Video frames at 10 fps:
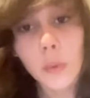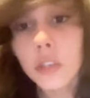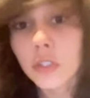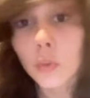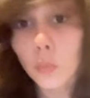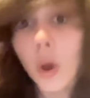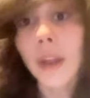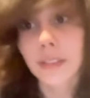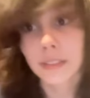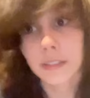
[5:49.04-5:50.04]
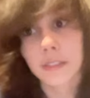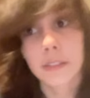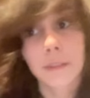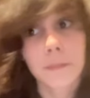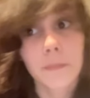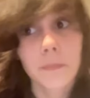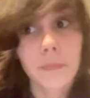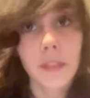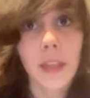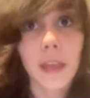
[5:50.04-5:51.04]
watched it once,
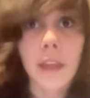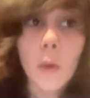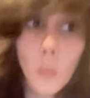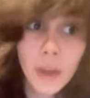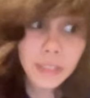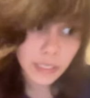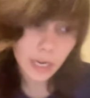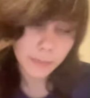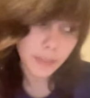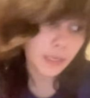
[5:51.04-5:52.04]
and that one time that